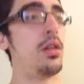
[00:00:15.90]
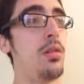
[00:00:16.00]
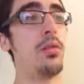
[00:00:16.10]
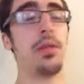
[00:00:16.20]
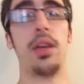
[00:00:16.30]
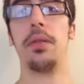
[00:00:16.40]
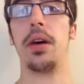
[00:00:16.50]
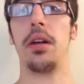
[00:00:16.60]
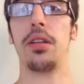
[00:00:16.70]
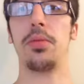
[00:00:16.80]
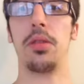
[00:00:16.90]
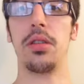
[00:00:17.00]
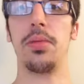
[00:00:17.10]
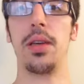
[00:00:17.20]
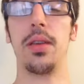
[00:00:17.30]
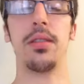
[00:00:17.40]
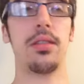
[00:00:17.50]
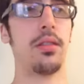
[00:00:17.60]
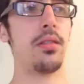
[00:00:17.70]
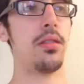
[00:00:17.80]
where we give out our sports
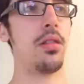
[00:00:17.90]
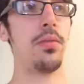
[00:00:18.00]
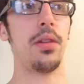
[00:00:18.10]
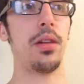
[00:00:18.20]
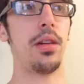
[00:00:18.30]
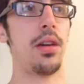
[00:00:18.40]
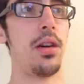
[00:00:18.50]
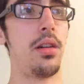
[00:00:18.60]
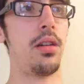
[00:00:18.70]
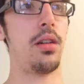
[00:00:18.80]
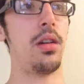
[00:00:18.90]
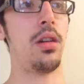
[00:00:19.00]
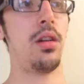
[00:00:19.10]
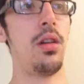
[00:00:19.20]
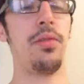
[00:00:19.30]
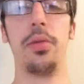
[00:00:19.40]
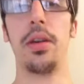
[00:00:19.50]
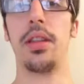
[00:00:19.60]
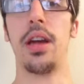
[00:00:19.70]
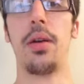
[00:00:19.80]
picks. Hopefully we
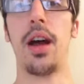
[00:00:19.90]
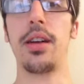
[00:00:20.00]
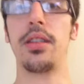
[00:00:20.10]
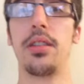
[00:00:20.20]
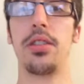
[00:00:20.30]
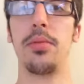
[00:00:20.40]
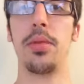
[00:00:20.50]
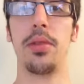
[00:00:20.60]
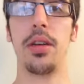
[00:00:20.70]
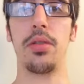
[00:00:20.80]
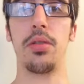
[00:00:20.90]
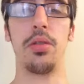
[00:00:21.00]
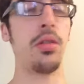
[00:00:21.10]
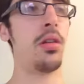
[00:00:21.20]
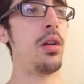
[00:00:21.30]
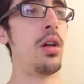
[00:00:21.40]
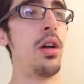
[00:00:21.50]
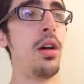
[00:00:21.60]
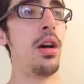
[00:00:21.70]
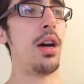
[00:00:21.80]
get that rocking. It should be pretty cool.
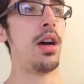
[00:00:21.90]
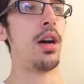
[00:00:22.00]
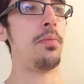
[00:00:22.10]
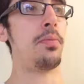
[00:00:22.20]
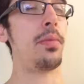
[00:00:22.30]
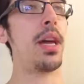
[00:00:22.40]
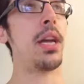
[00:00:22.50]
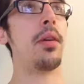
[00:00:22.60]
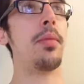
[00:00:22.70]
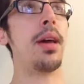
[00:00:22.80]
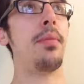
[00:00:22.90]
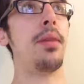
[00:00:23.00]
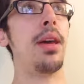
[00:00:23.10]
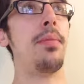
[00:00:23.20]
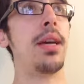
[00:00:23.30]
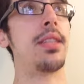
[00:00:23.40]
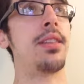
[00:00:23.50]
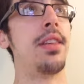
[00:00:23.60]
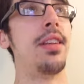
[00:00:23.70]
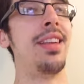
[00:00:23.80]
Anyway, my NBA bets
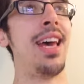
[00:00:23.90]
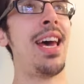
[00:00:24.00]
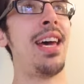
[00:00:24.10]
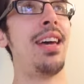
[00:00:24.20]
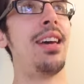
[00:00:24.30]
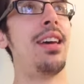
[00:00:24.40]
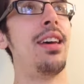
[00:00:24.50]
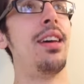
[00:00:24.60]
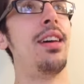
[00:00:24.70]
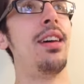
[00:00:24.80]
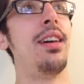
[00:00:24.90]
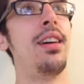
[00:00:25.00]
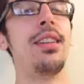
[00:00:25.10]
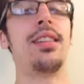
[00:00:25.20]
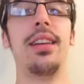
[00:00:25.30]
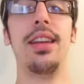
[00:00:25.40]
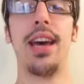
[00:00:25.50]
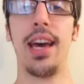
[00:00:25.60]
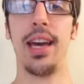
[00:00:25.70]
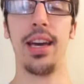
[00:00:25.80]
of the day.
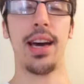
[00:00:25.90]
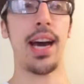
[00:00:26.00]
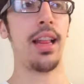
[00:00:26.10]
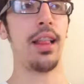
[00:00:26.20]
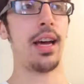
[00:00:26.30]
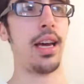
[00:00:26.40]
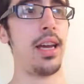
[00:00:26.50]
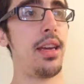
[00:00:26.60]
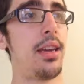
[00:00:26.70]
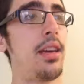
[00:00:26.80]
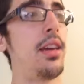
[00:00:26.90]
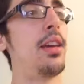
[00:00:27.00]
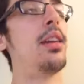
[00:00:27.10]
Today, I like.